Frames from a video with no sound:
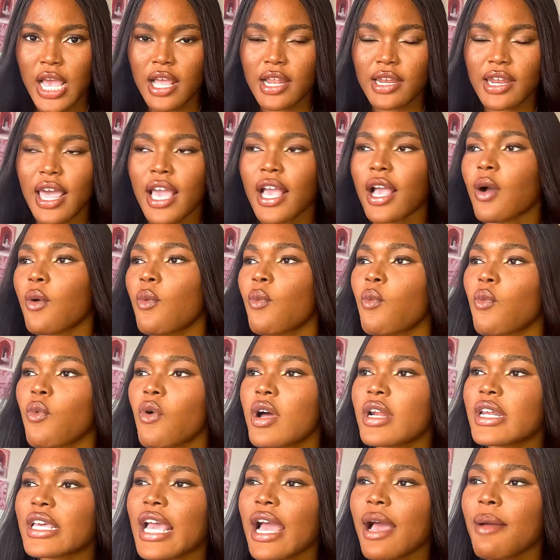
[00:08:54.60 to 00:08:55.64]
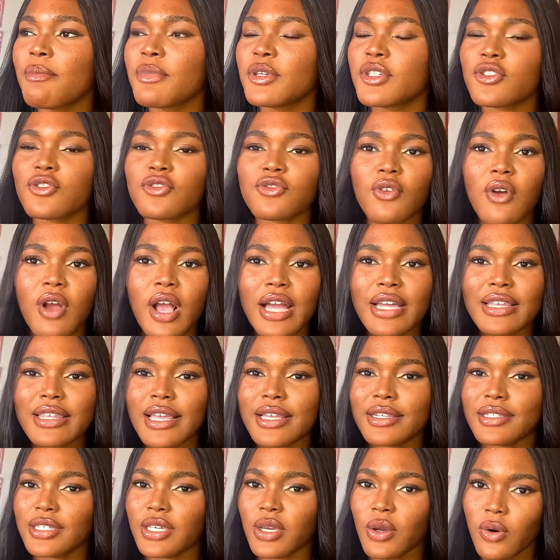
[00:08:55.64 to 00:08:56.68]
Like, one can be stronger
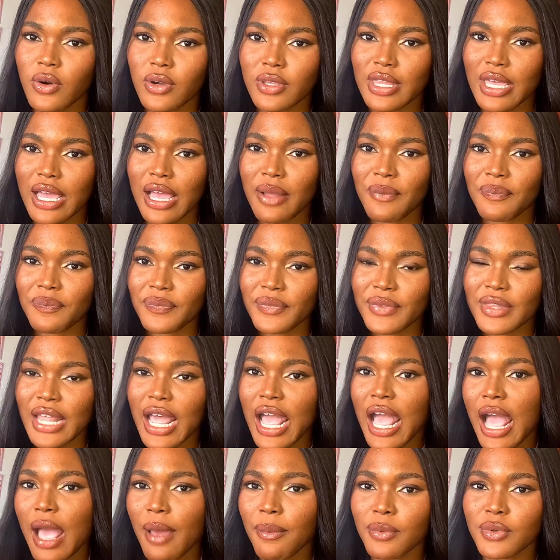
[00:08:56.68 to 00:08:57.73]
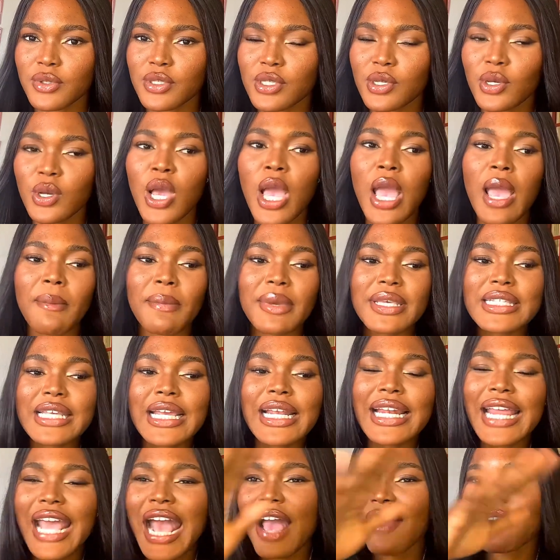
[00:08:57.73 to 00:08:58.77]
than the other. That happens. So
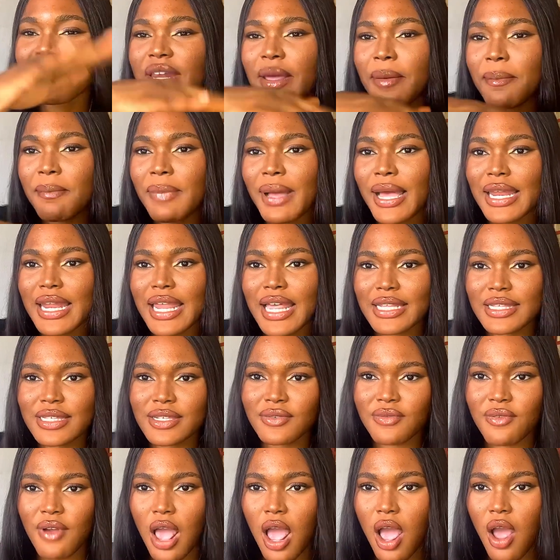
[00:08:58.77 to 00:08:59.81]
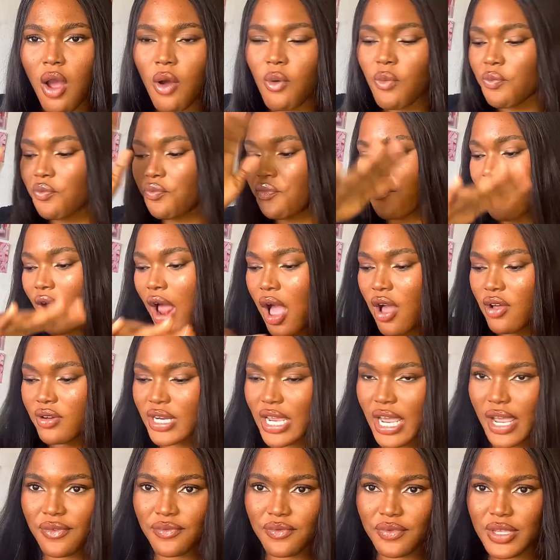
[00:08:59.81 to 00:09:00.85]
basically having a balance around
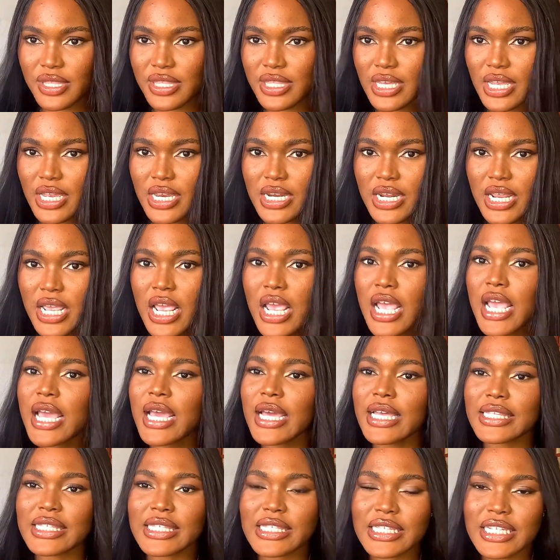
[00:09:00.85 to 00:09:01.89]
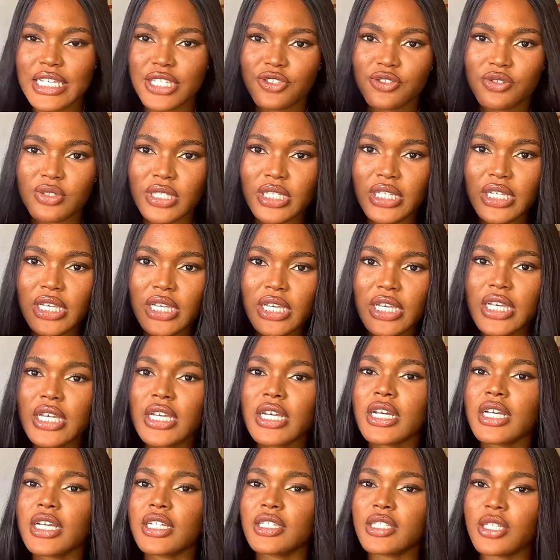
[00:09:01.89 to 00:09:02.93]
everything, it's literally
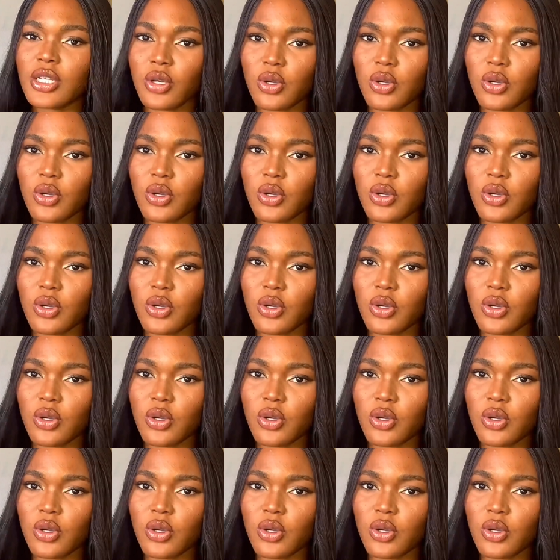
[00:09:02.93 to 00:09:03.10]
the